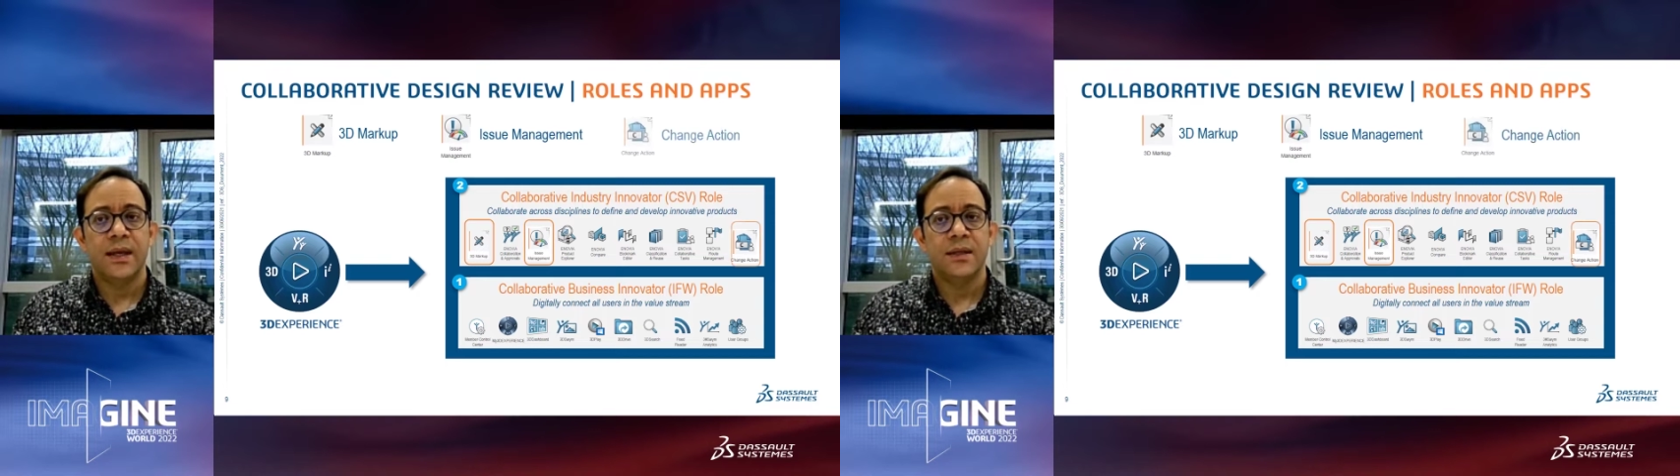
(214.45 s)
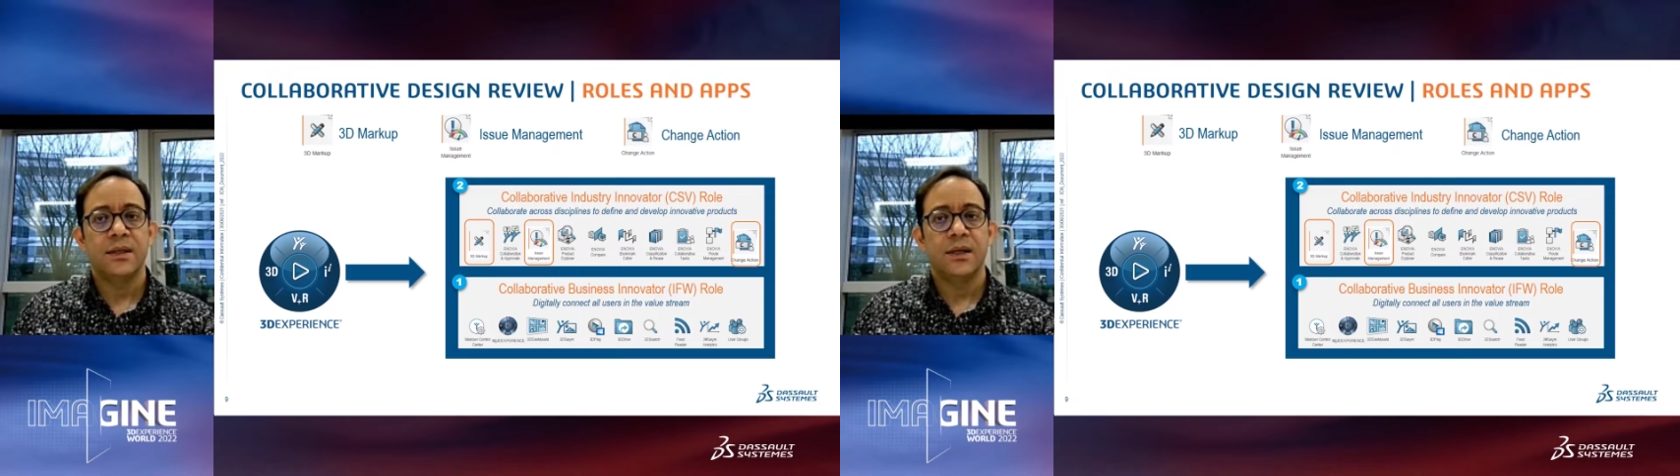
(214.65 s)

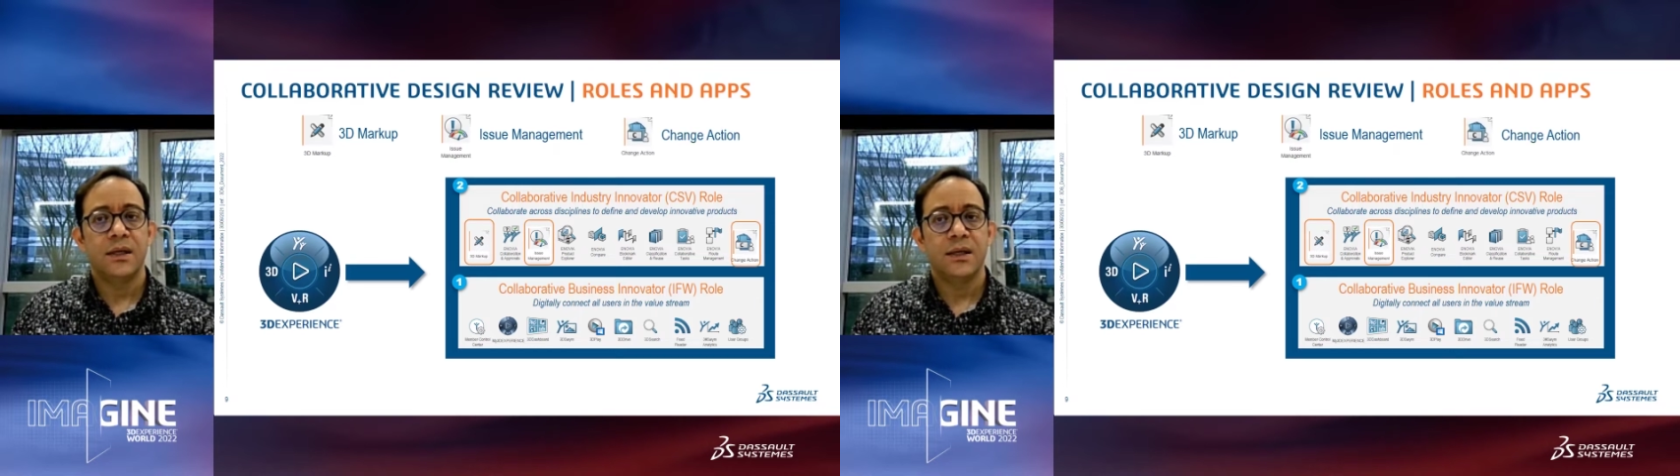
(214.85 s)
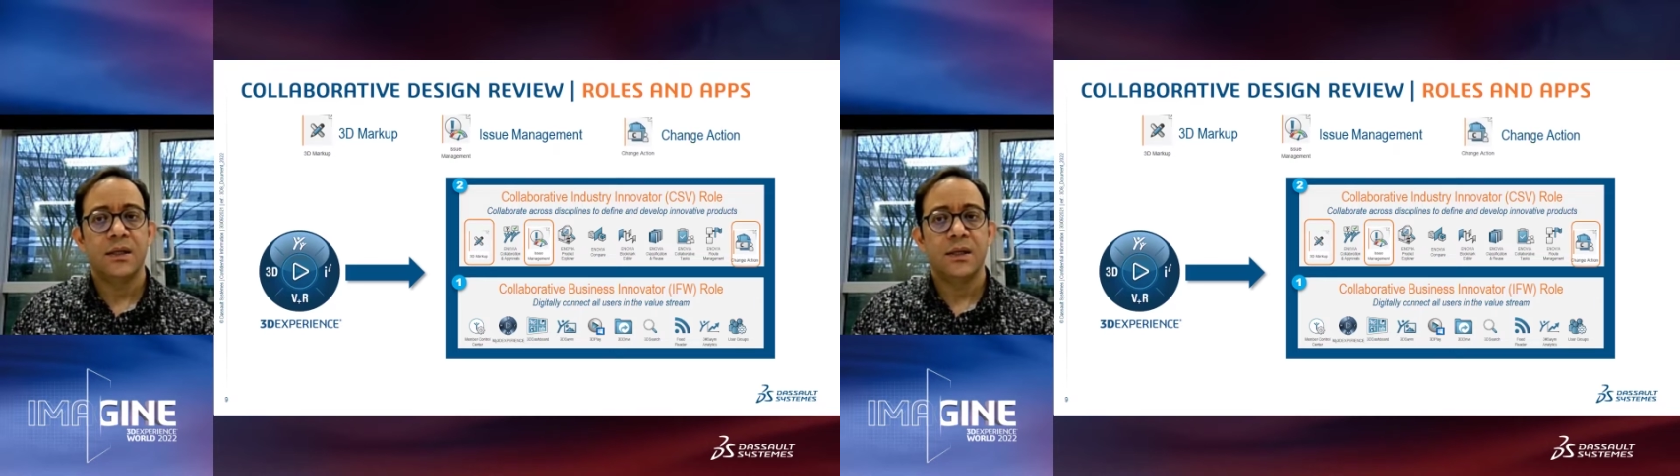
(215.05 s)
and
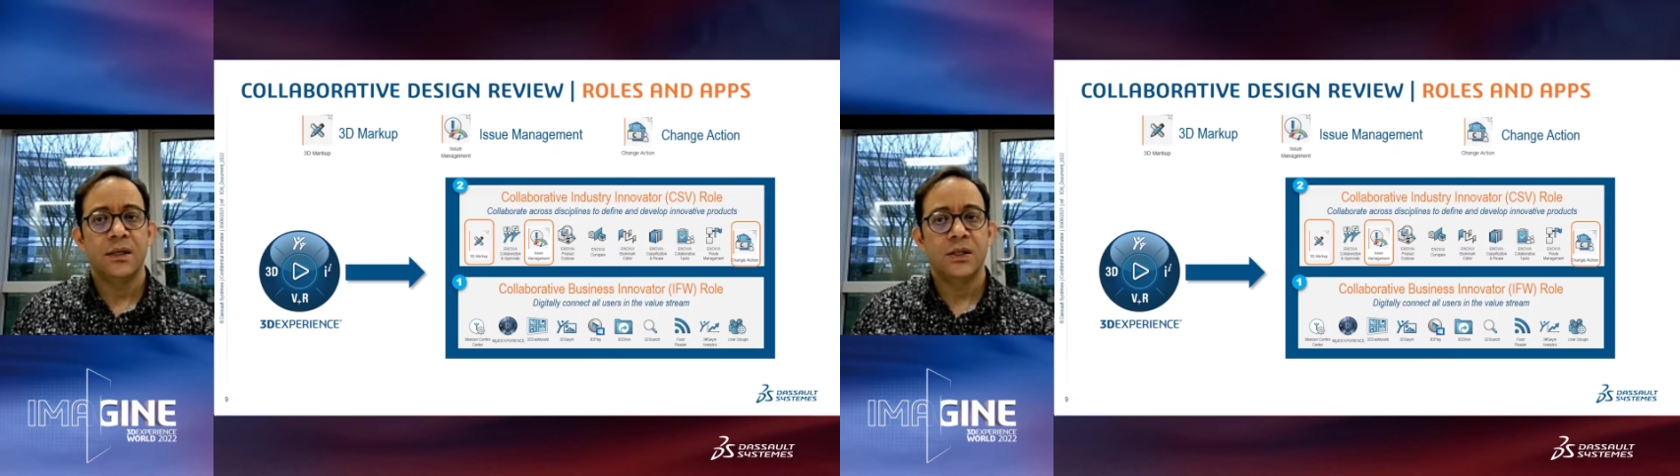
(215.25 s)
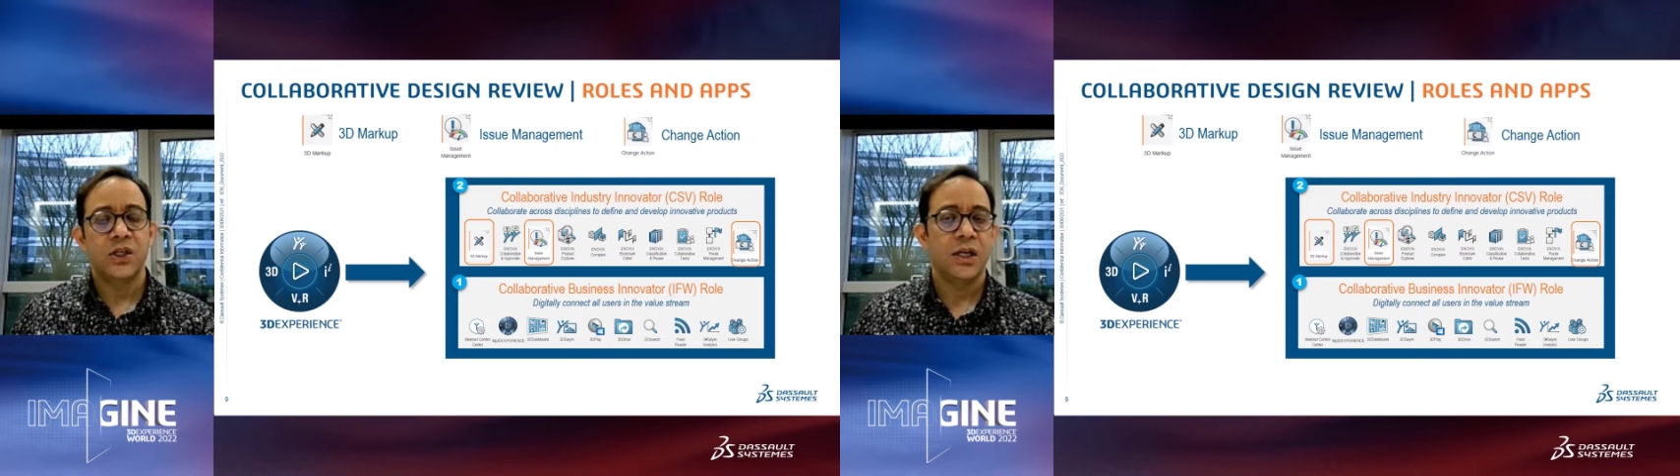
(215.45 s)

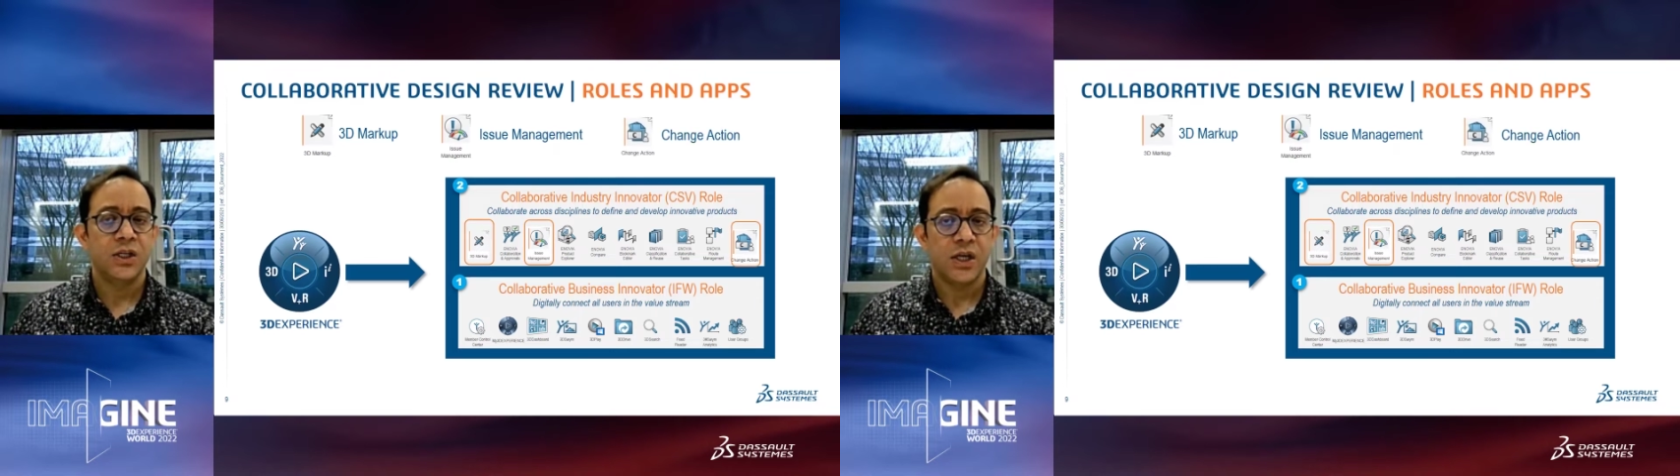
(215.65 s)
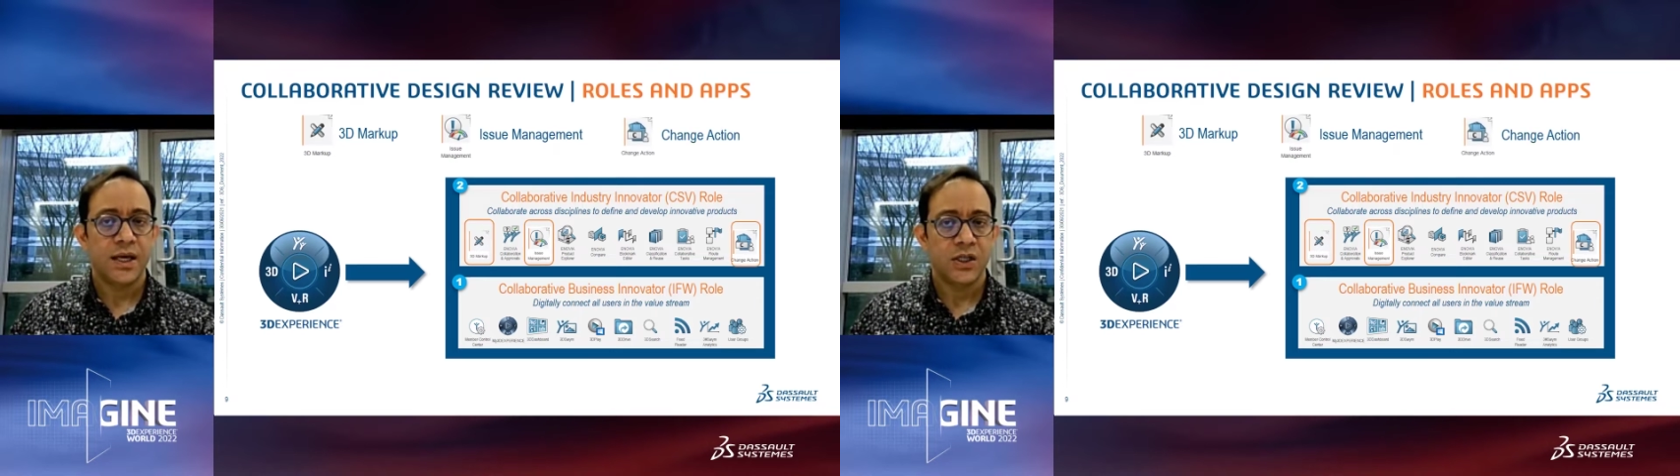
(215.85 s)

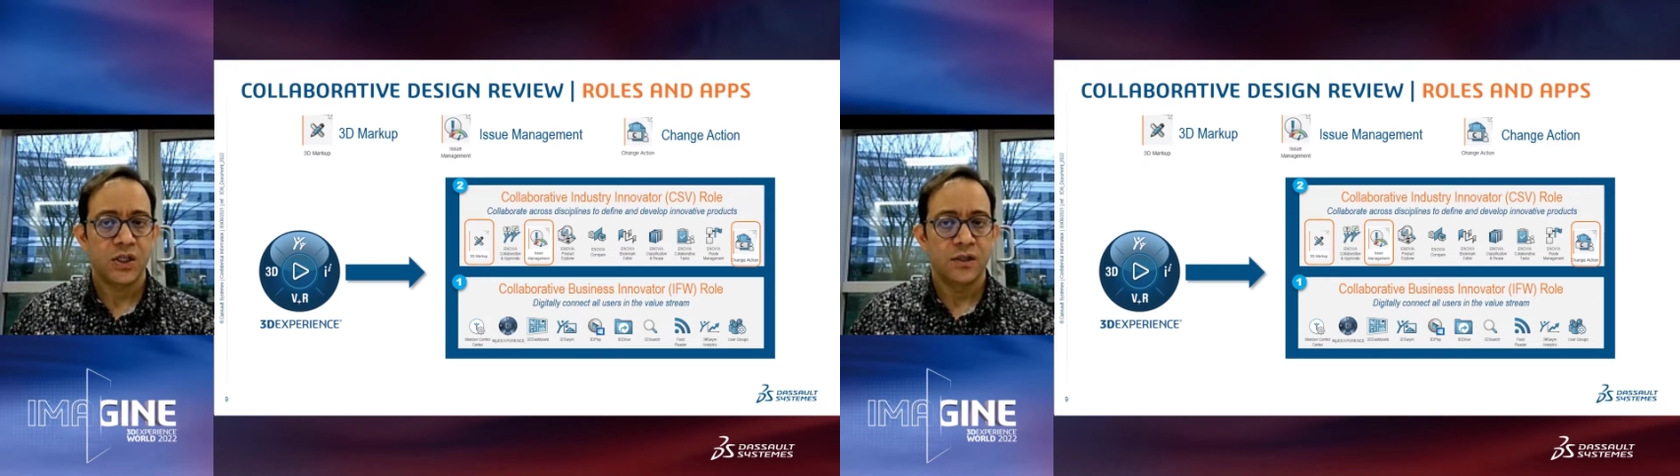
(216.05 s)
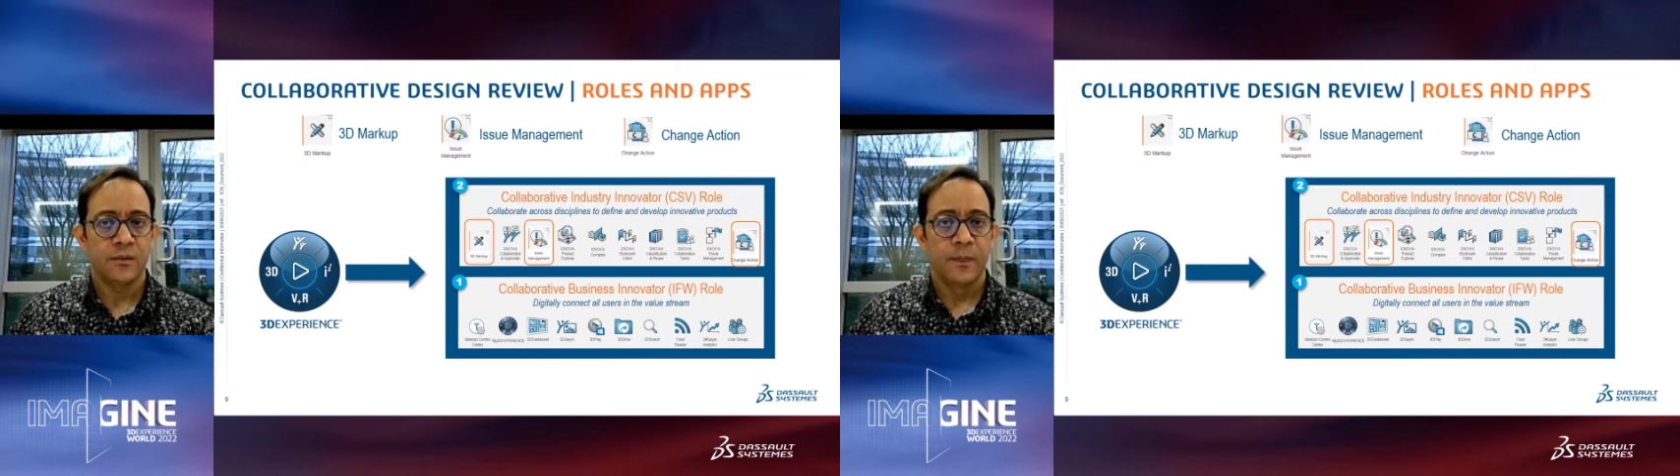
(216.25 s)
change
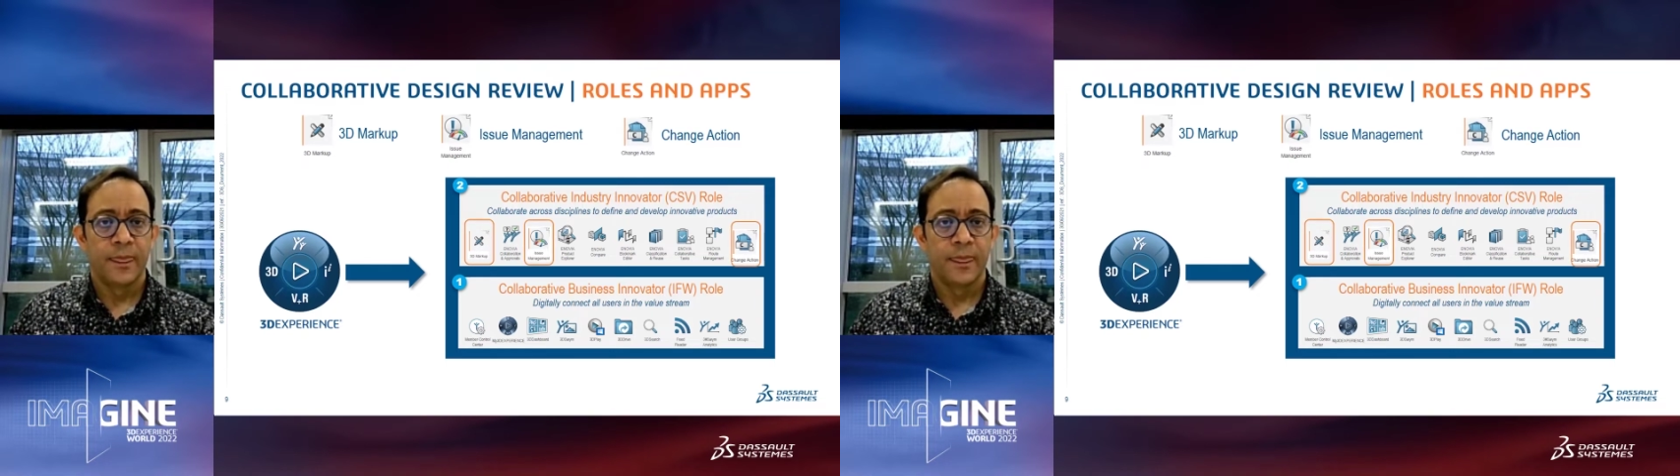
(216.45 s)
action.